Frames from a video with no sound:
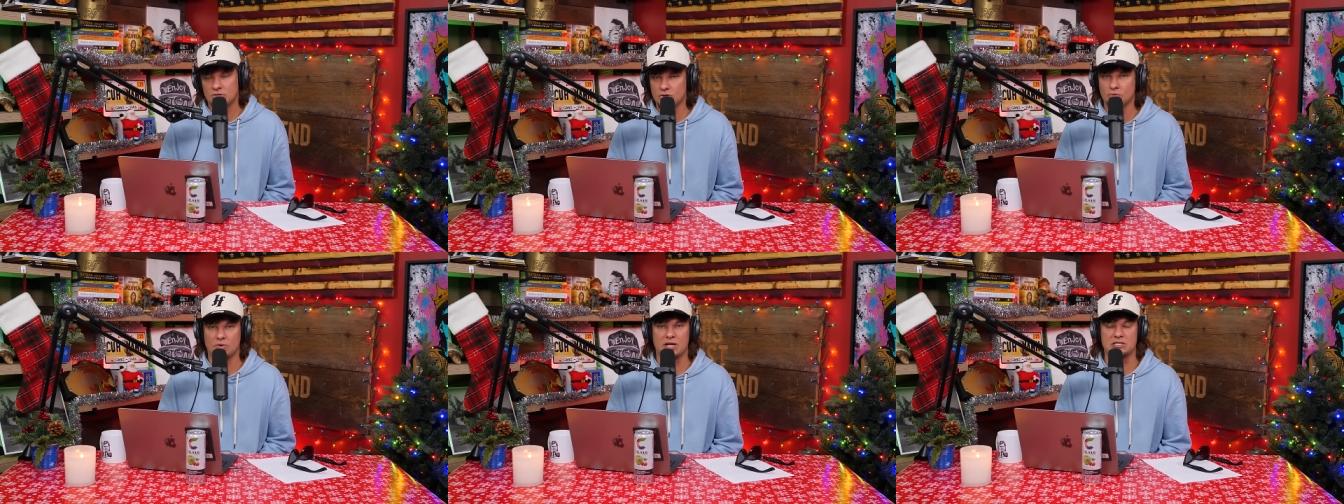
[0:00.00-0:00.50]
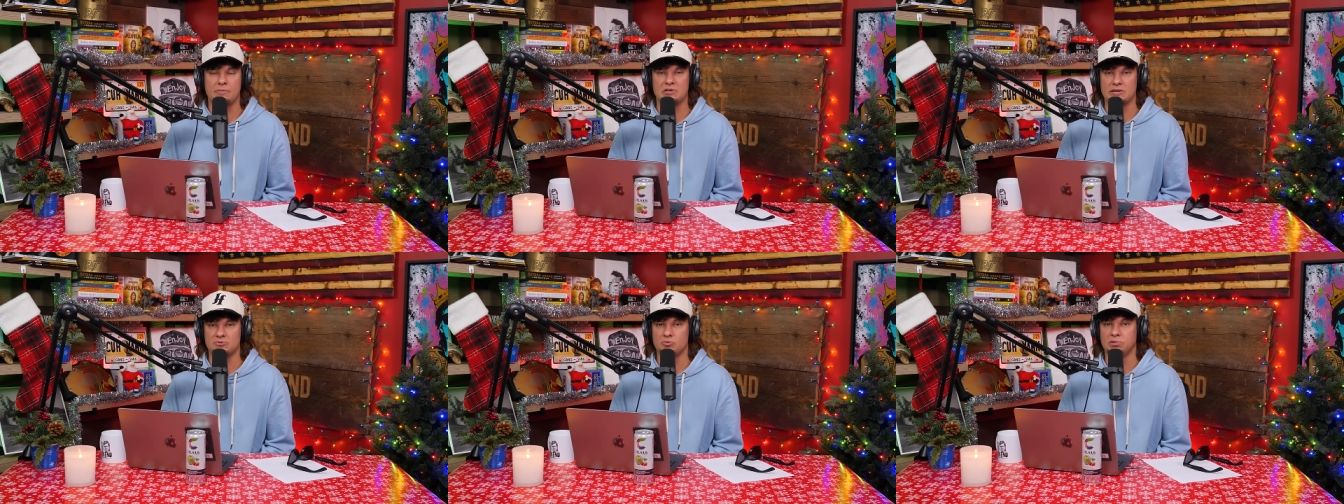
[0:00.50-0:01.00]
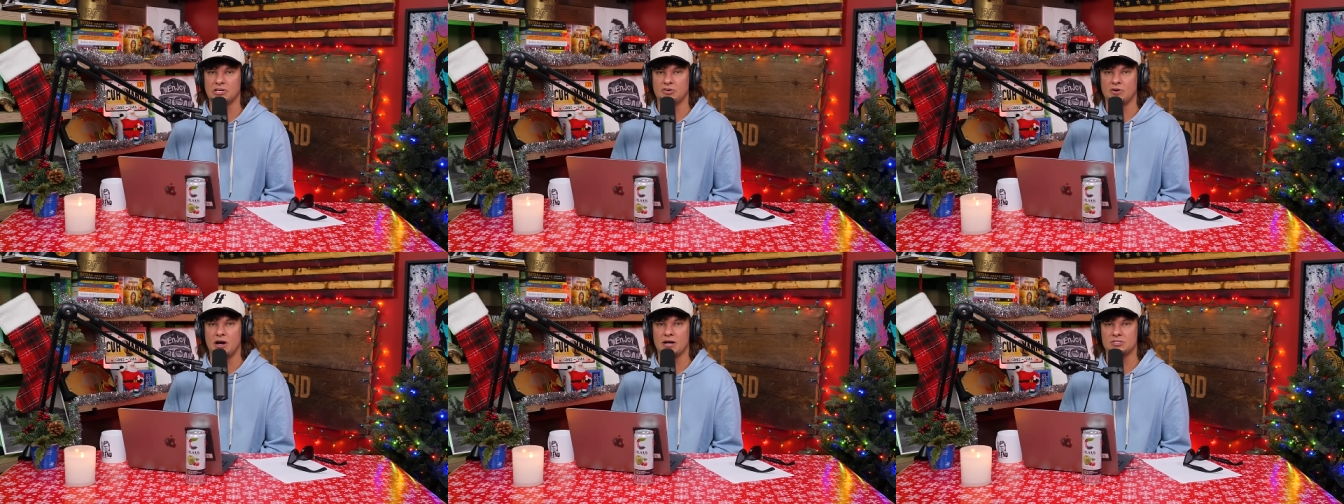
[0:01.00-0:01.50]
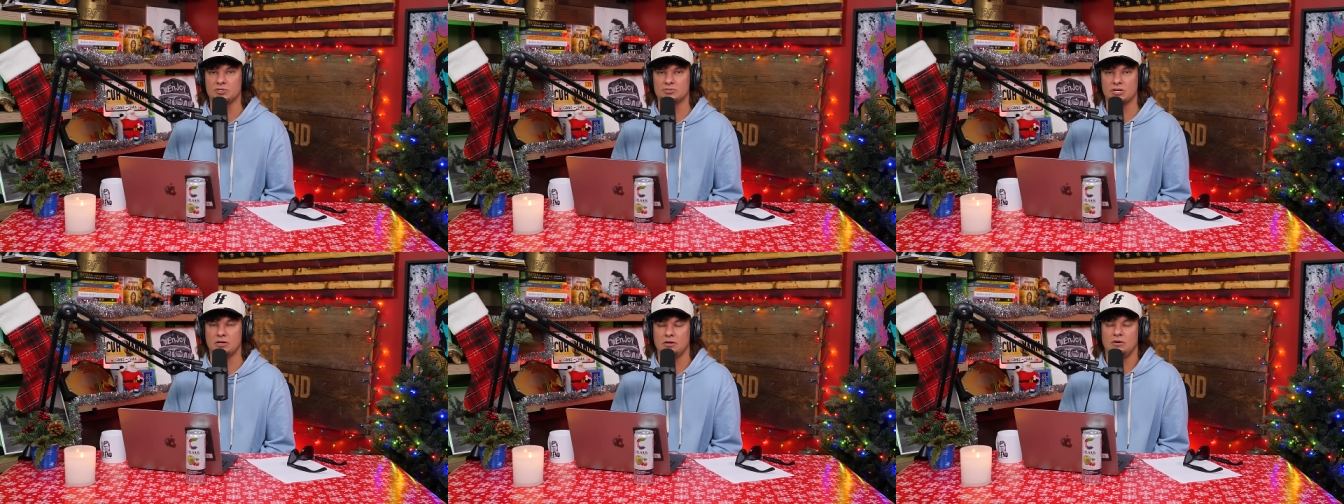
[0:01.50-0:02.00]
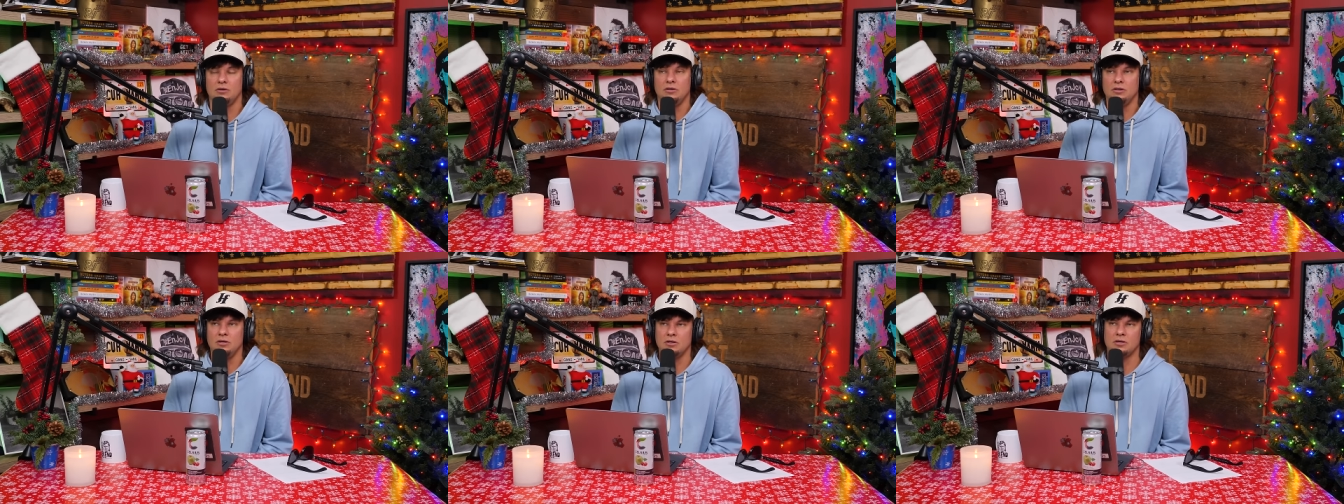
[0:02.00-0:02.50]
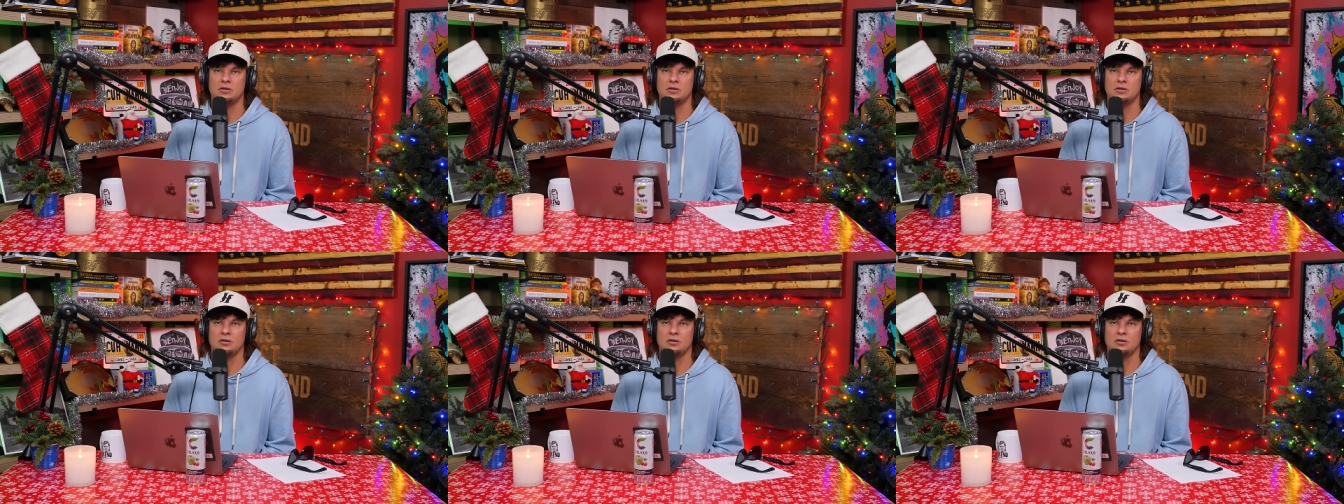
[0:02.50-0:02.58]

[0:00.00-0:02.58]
you don't realize how many times you blink your eyes and you're just like, oh,